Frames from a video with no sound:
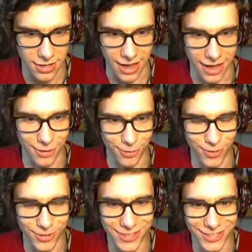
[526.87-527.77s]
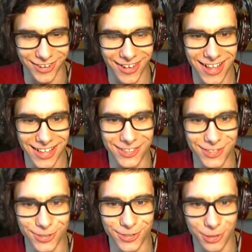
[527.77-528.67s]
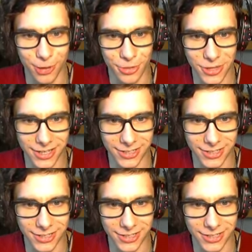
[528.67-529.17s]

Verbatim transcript: I don't want to do something